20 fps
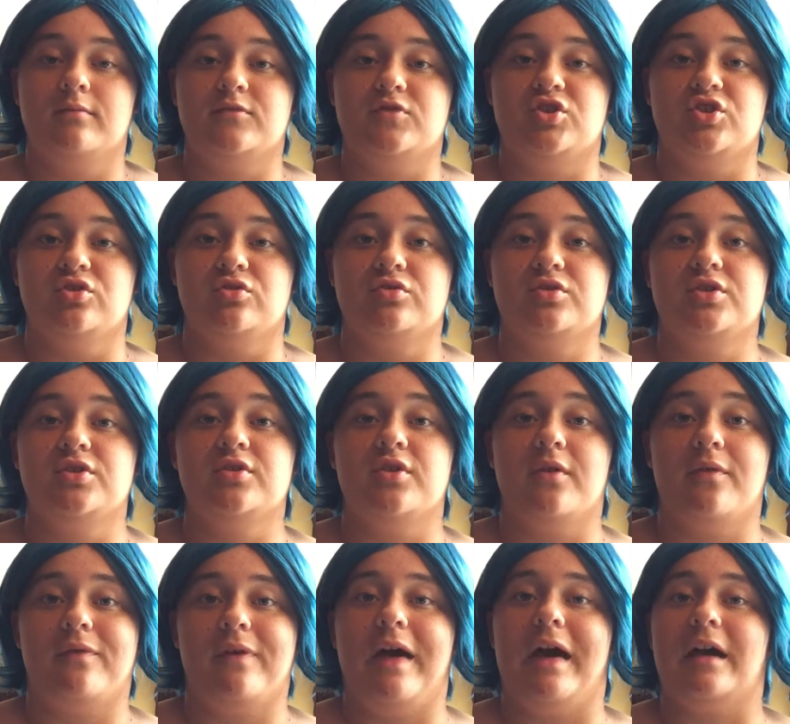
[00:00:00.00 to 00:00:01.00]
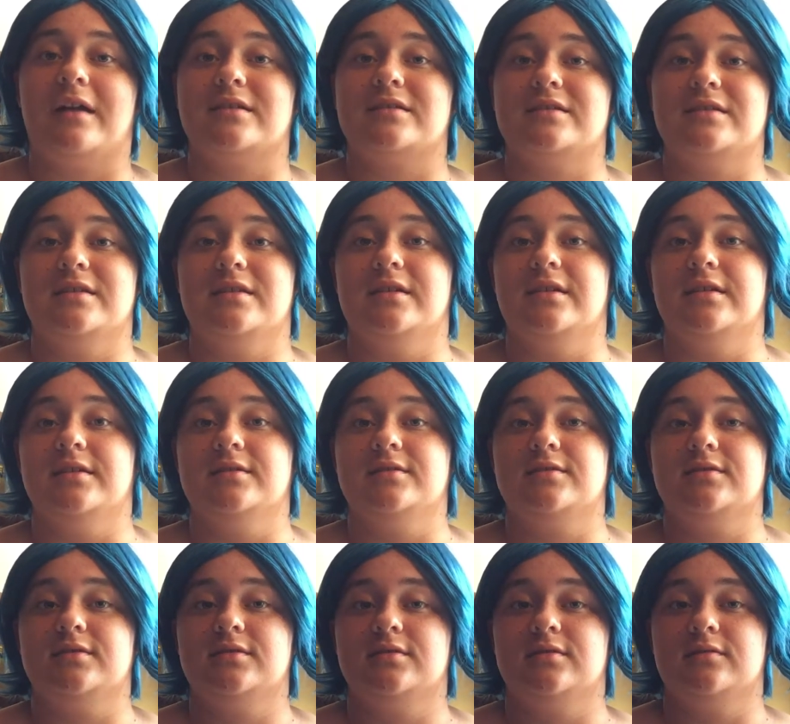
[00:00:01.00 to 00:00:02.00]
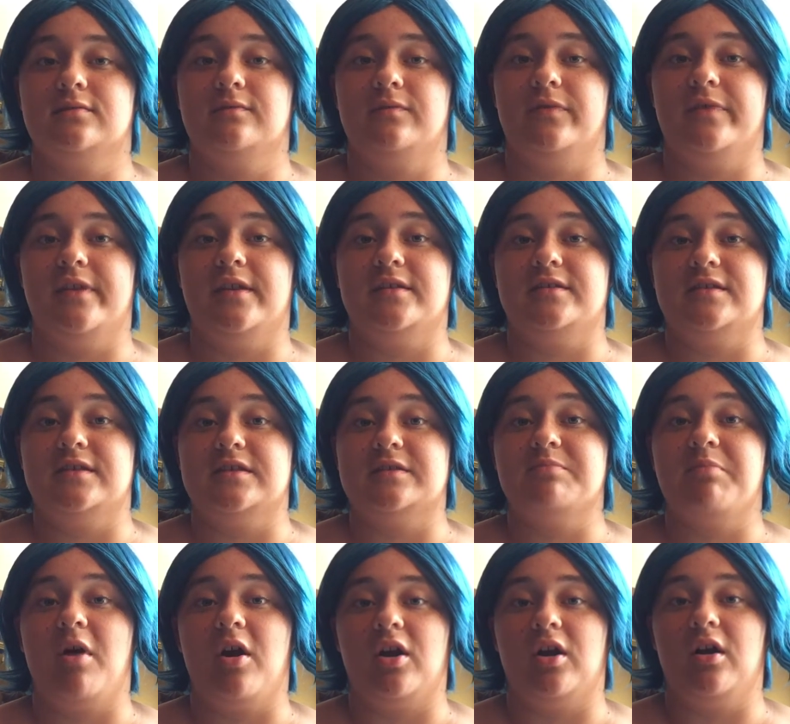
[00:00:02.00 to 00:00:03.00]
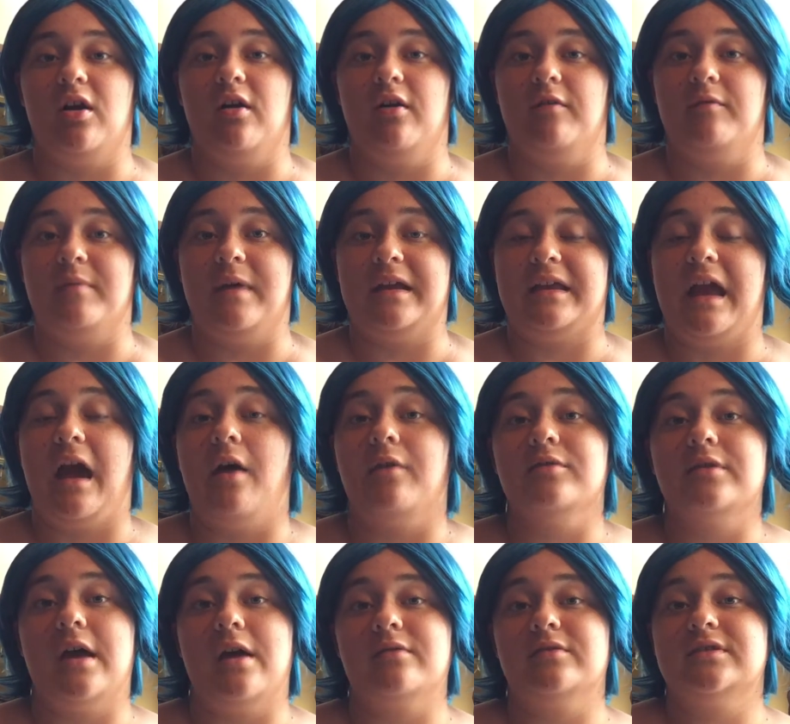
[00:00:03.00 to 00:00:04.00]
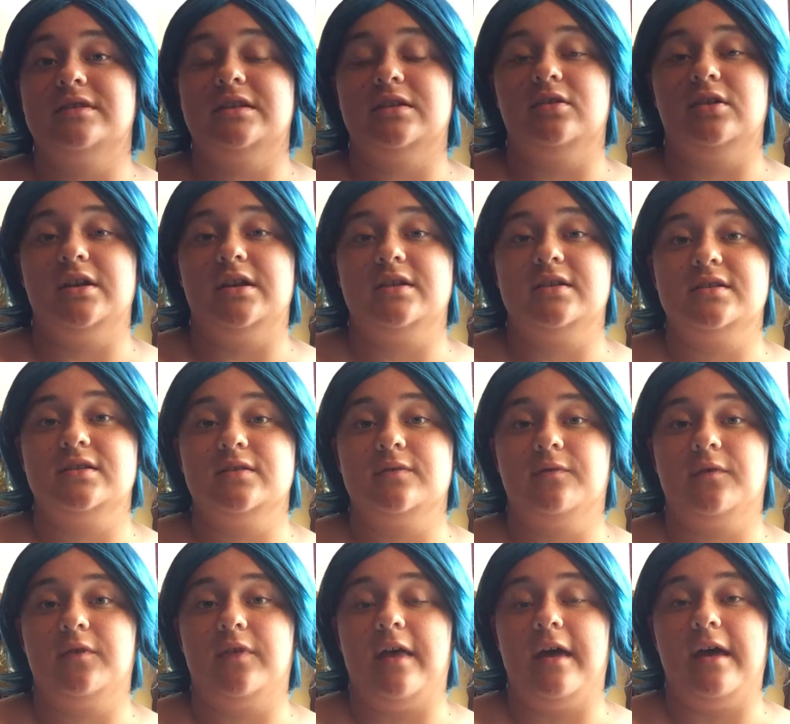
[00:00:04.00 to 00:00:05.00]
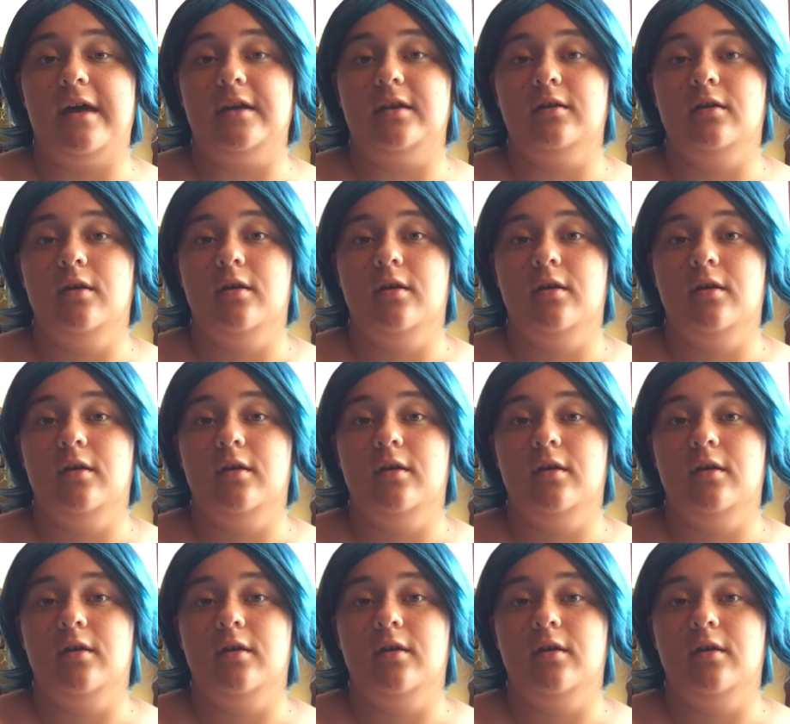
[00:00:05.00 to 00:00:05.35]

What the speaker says: due to the fact that this is part of my countdown series for that.